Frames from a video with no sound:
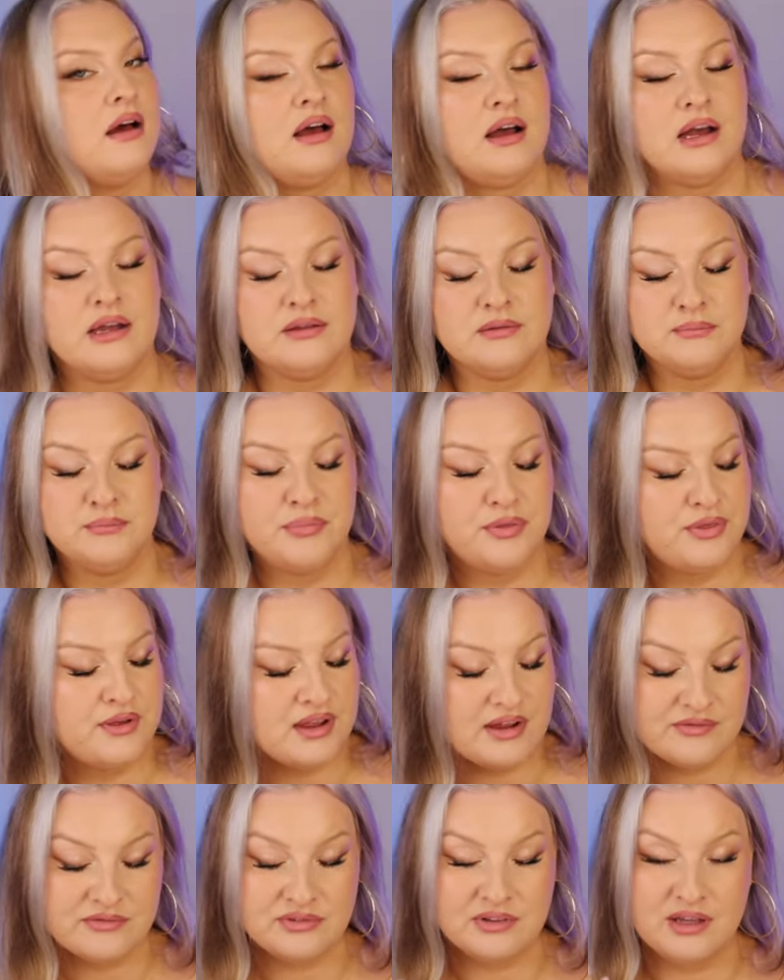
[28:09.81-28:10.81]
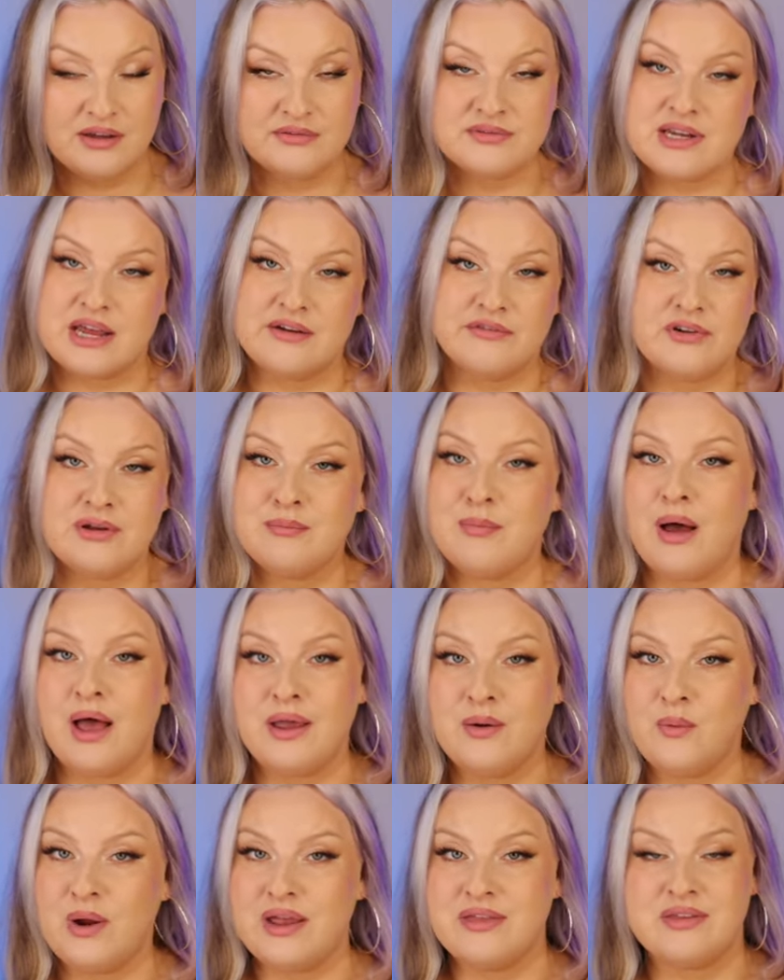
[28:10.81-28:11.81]
I think I've loved every My
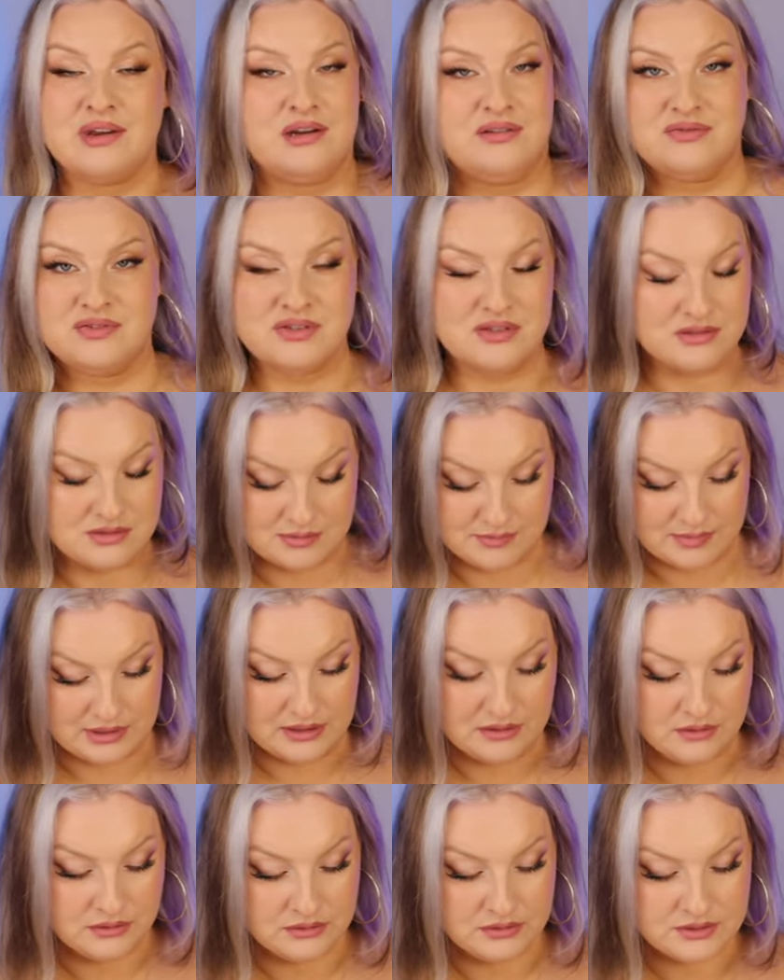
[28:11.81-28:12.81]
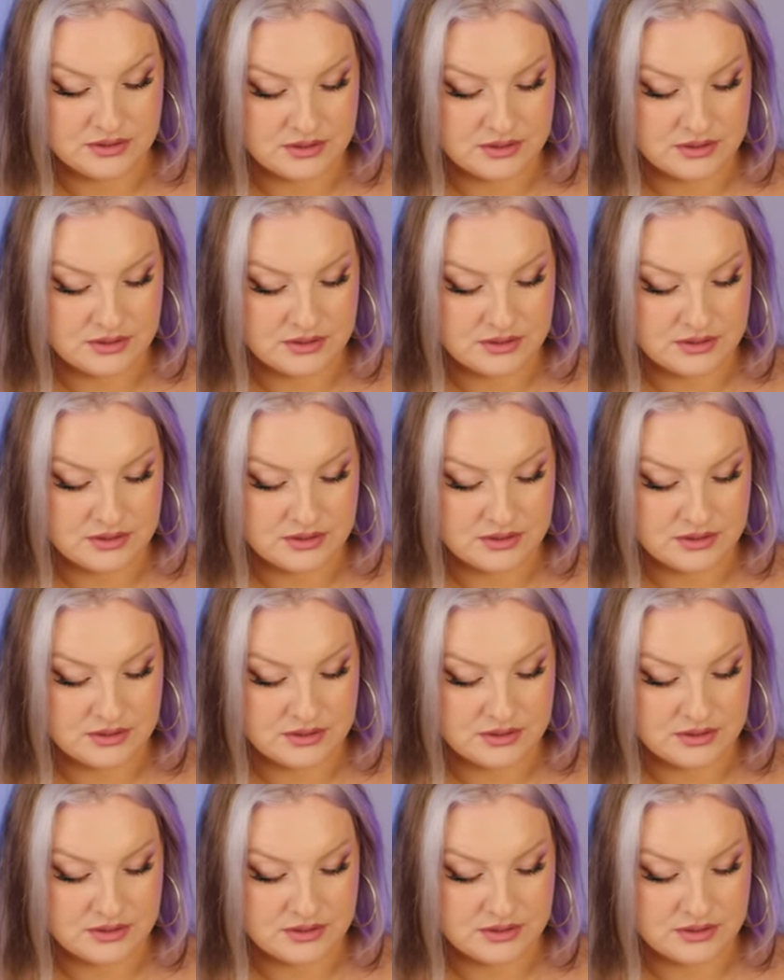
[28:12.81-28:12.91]
Way that I've smelled.